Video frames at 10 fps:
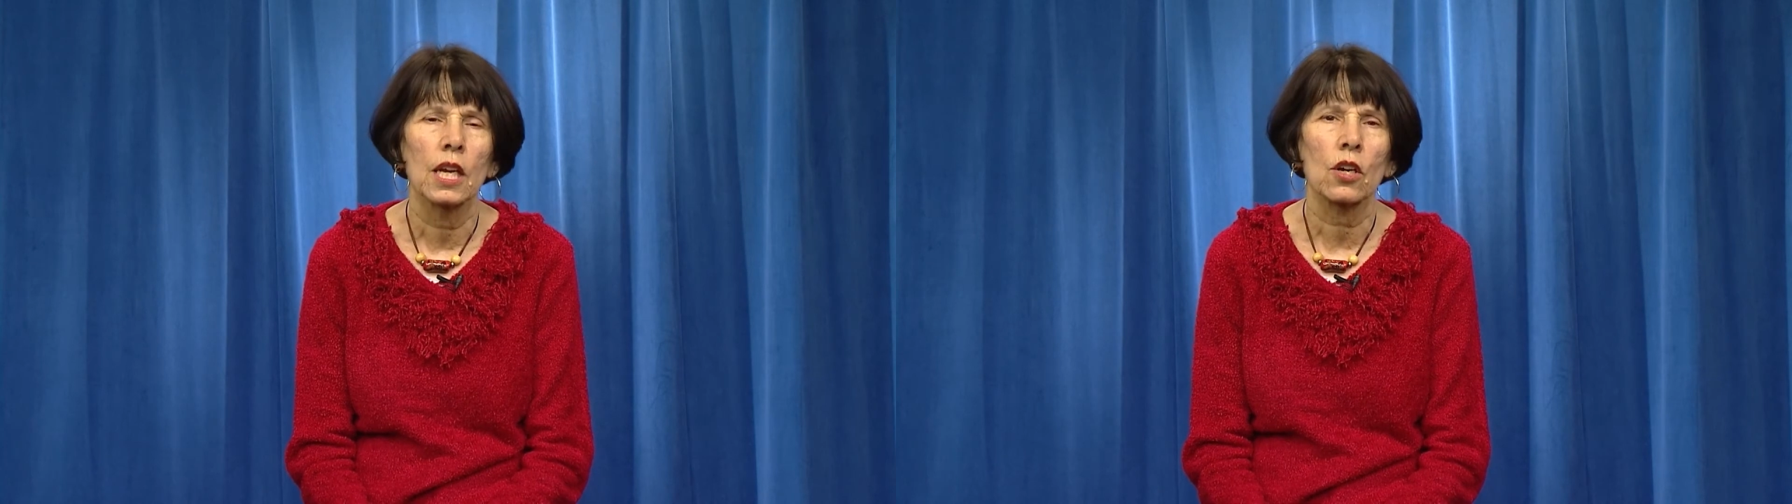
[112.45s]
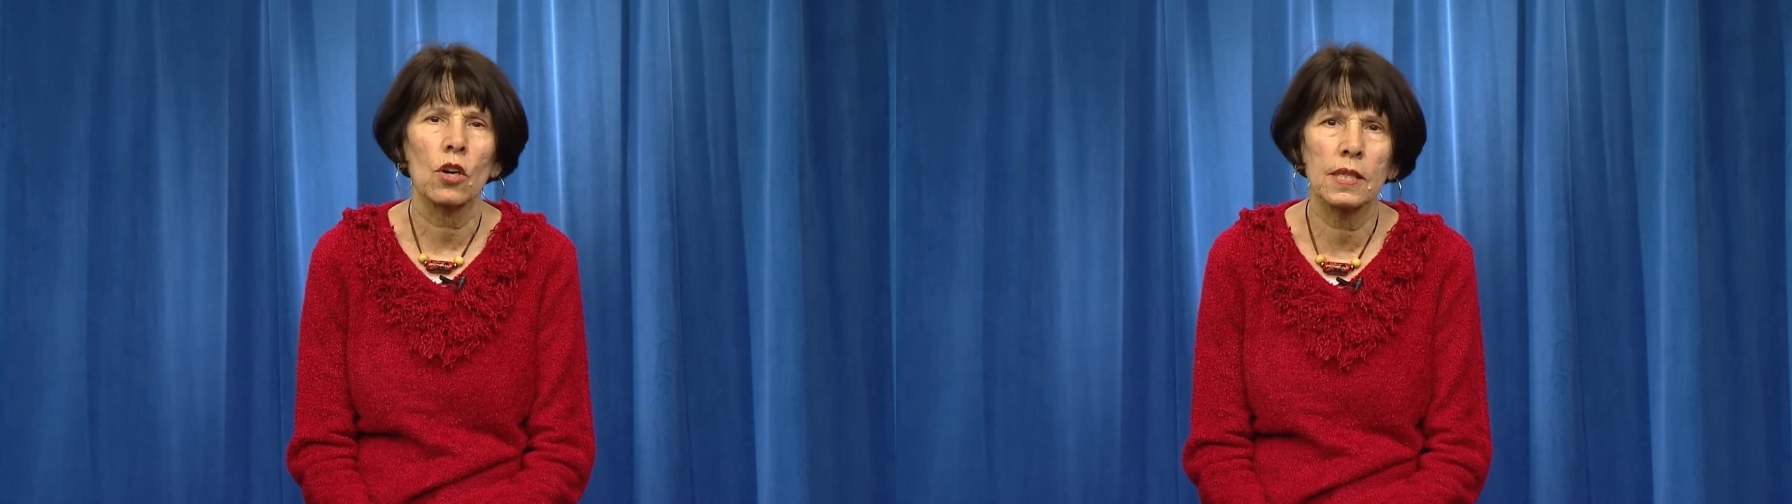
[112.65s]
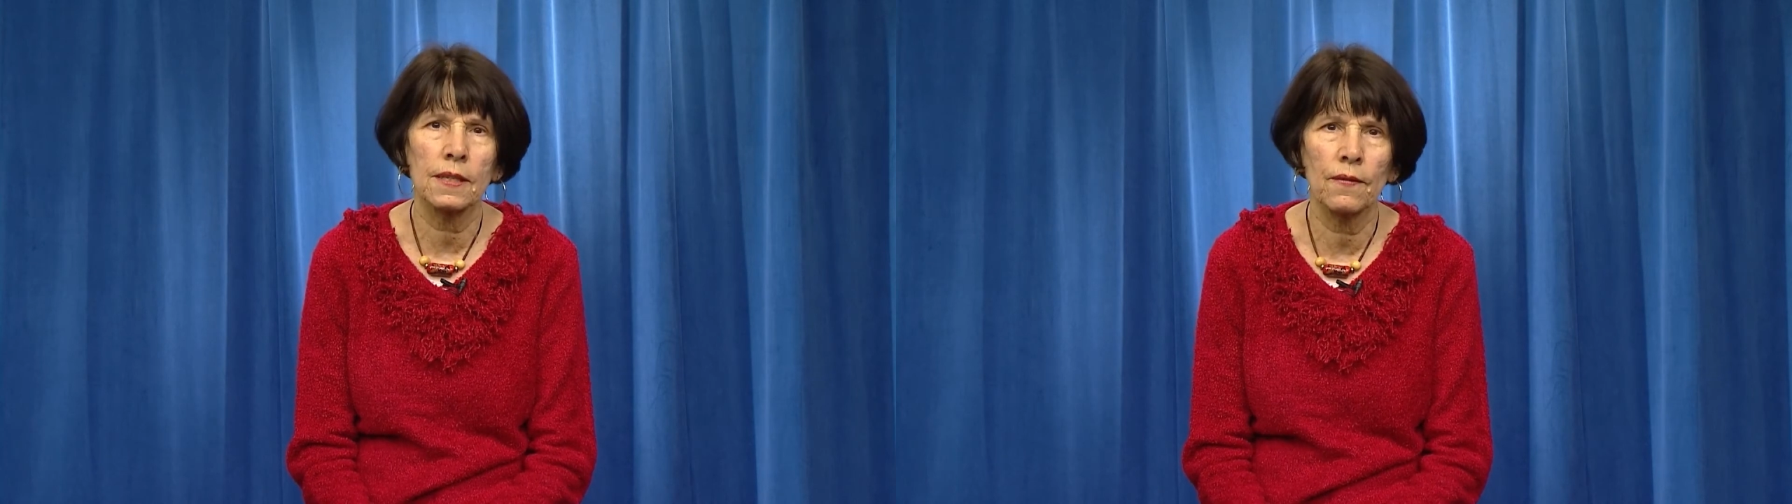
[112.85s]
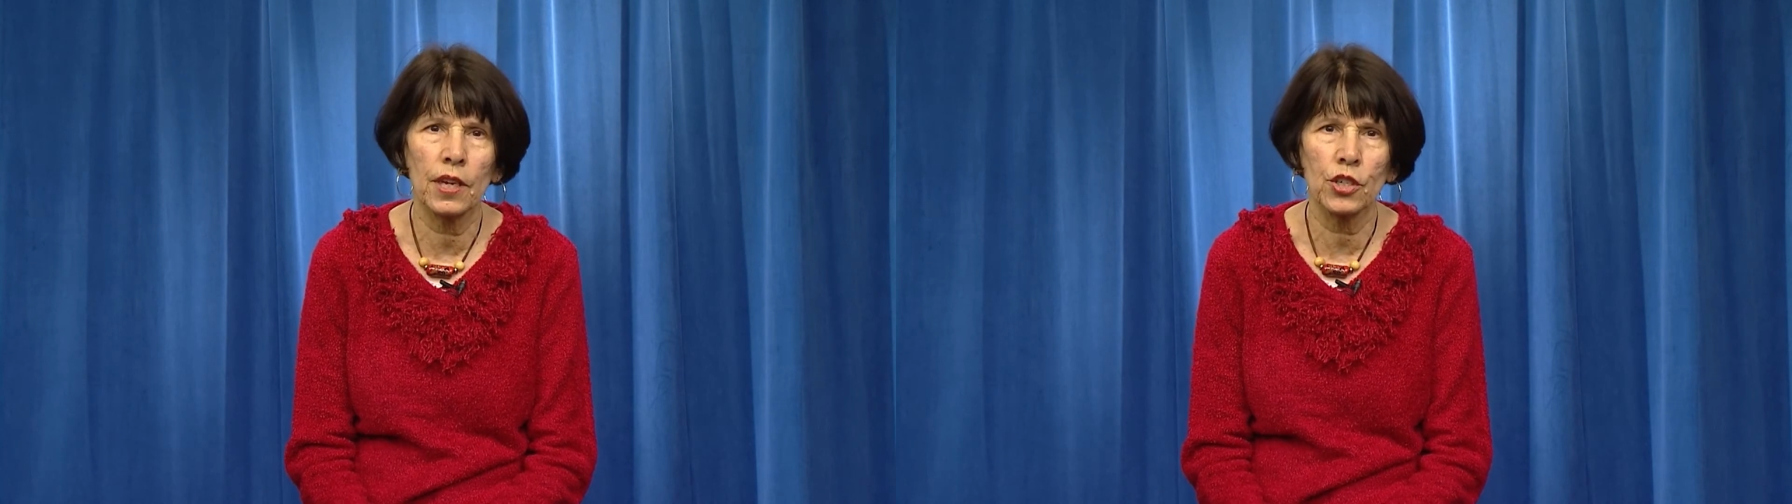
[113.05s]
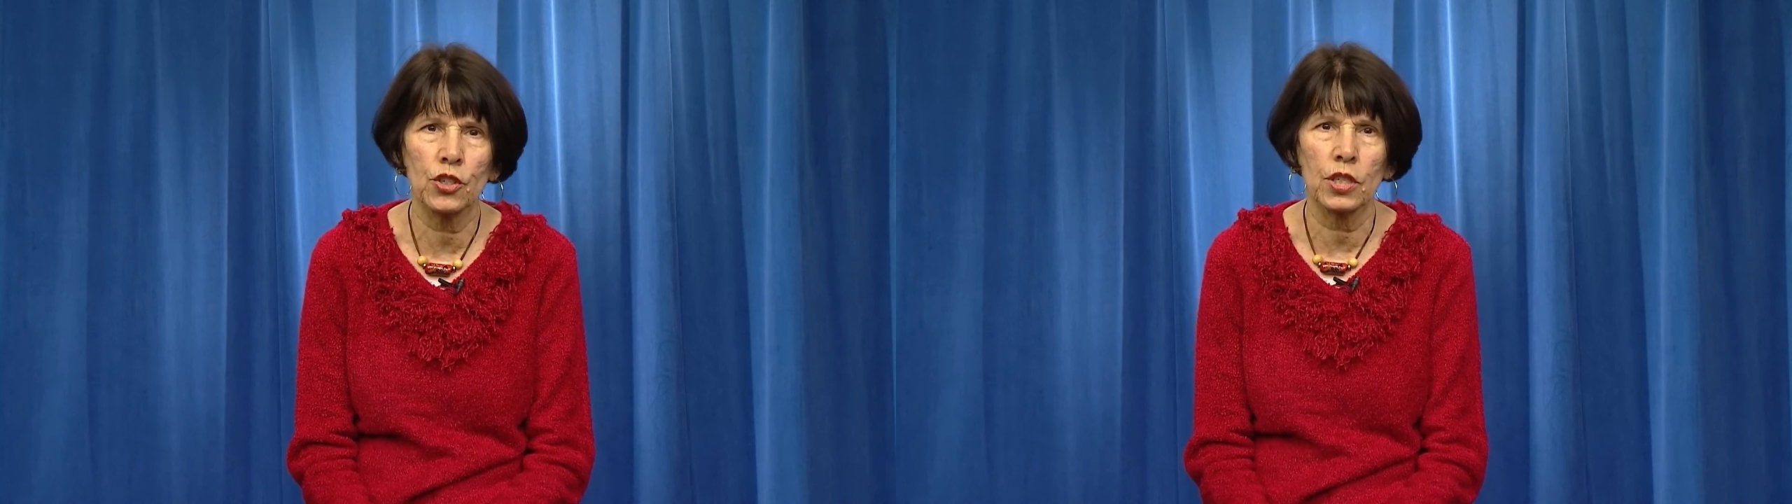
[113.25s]

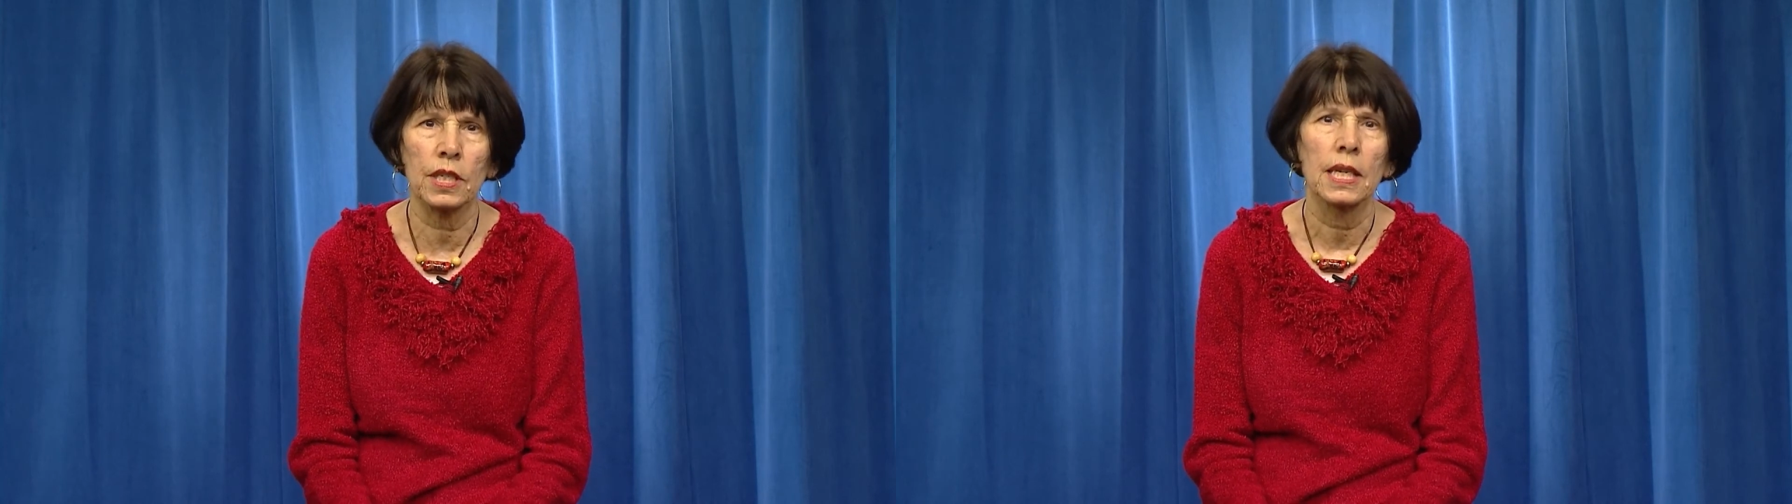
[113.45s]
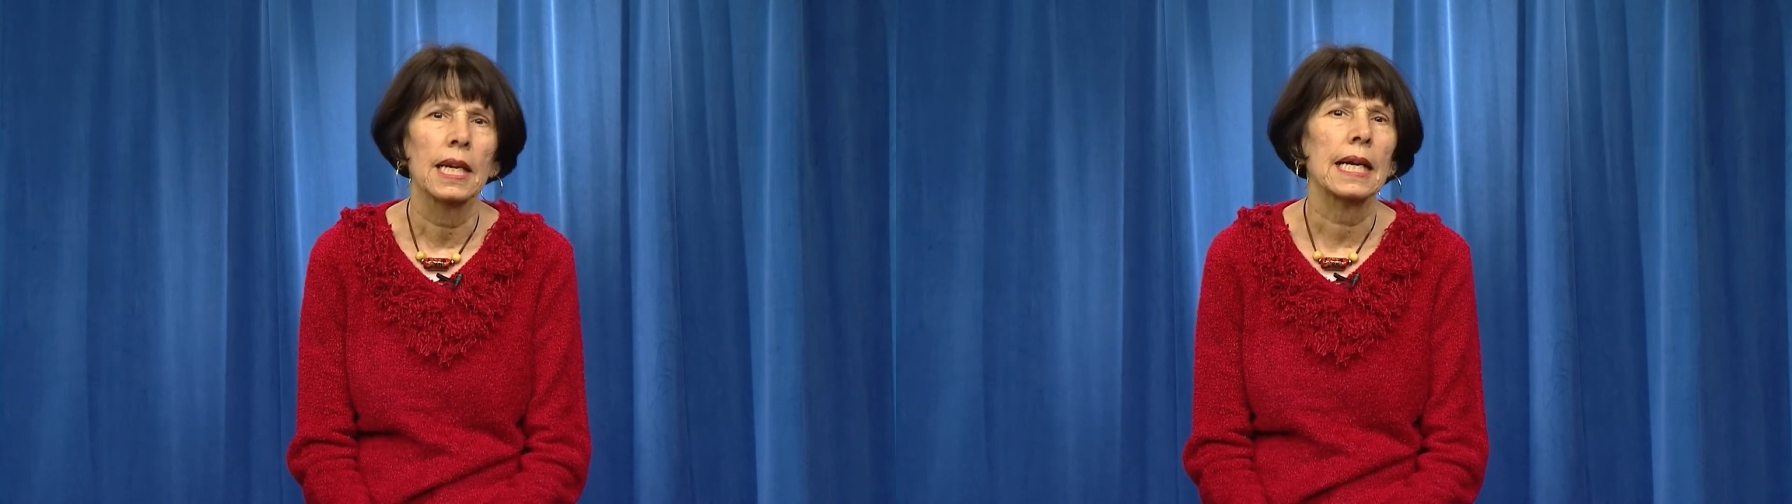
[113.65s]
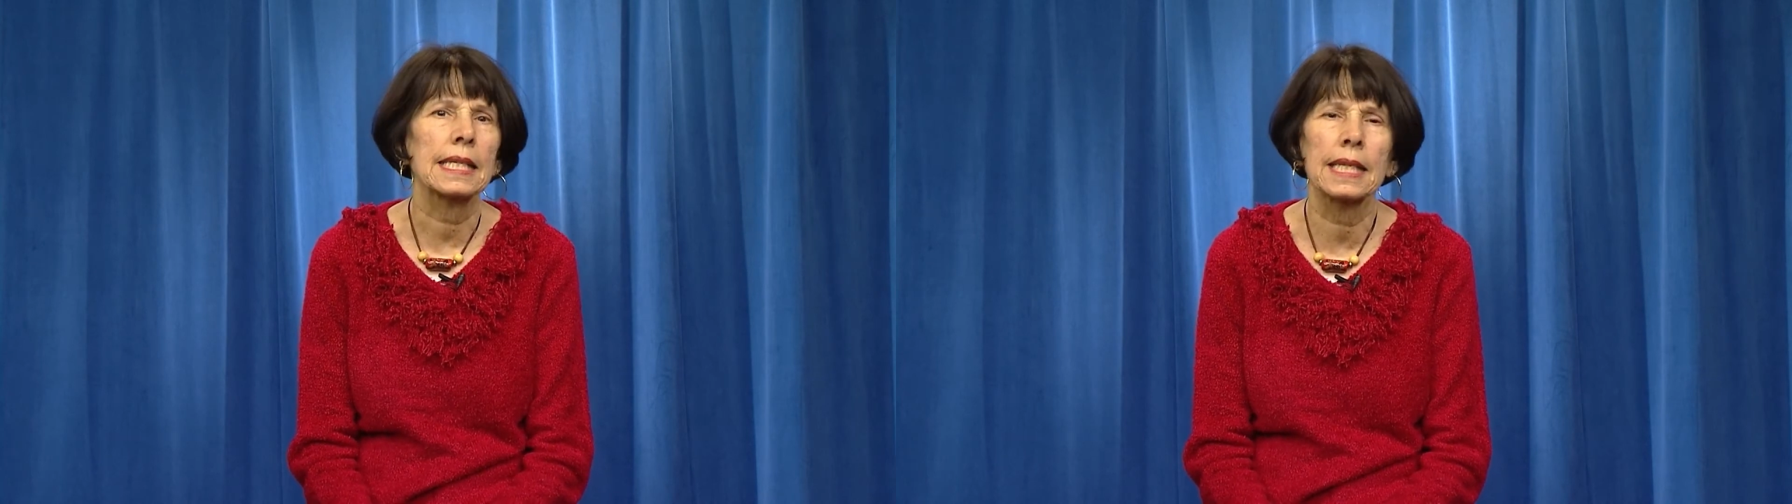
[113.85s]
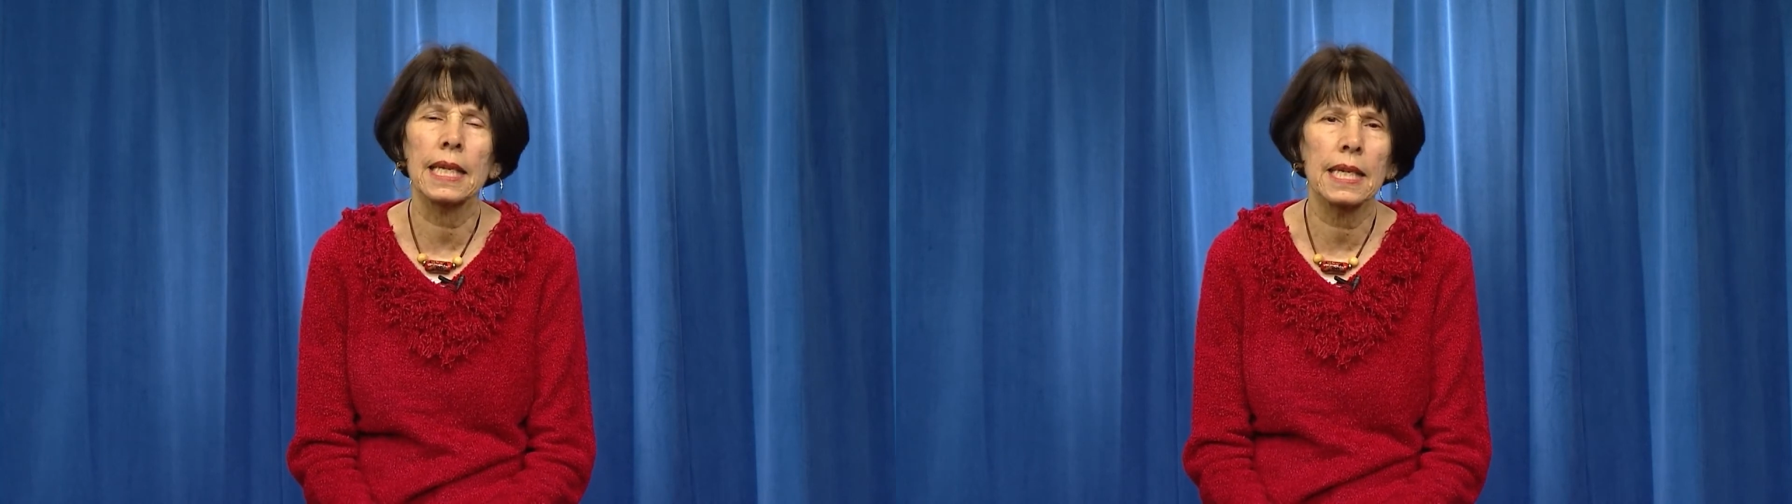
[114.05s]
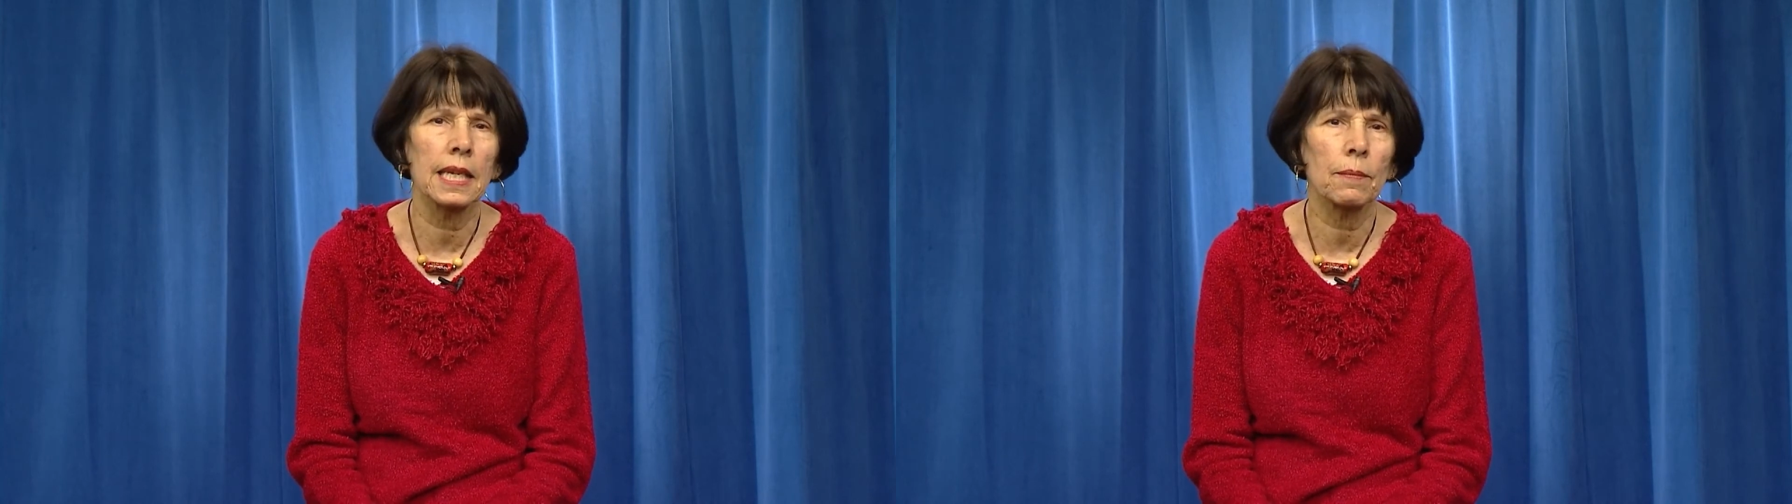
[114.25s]
Conservation. A
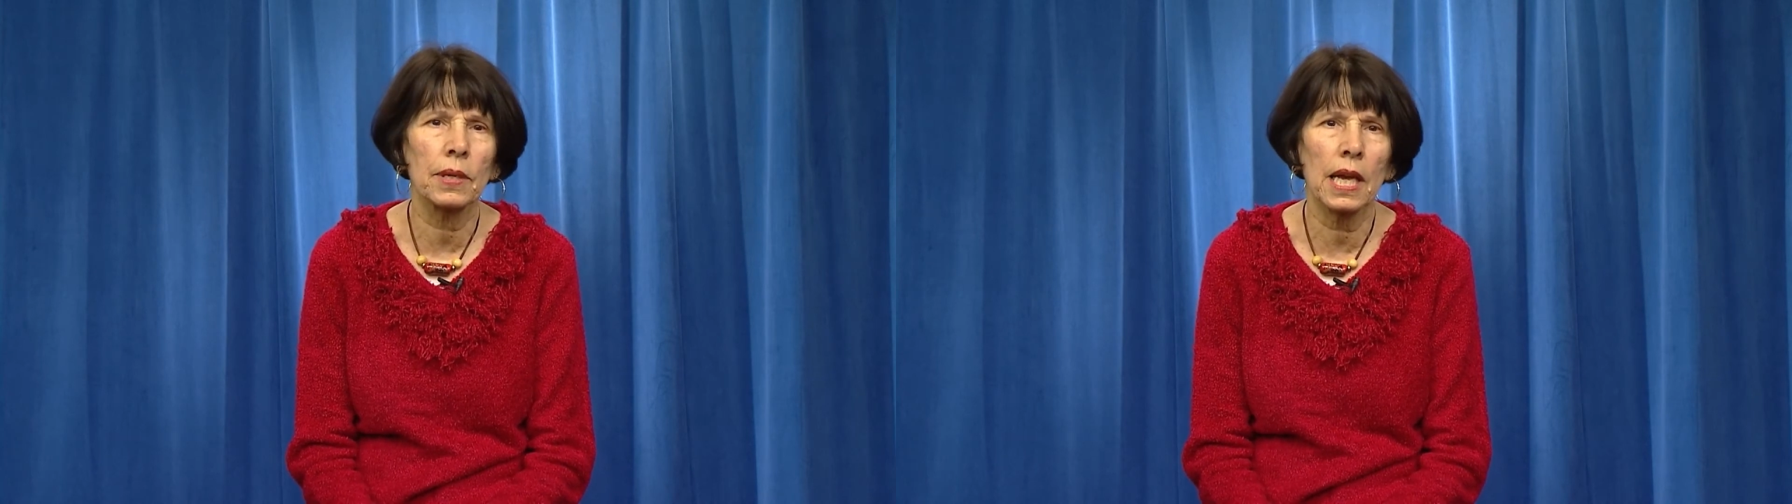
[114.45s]
city can't be